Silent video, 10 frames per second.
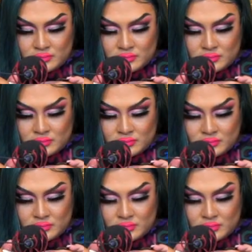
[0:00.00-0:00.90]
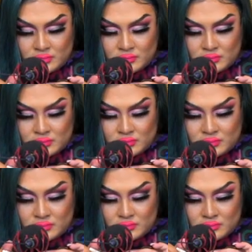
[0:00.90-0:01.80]

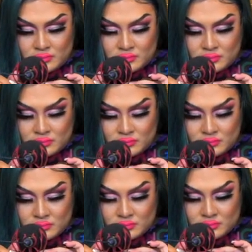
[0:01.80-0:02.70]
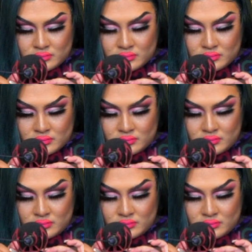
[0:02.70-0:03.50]
(silent)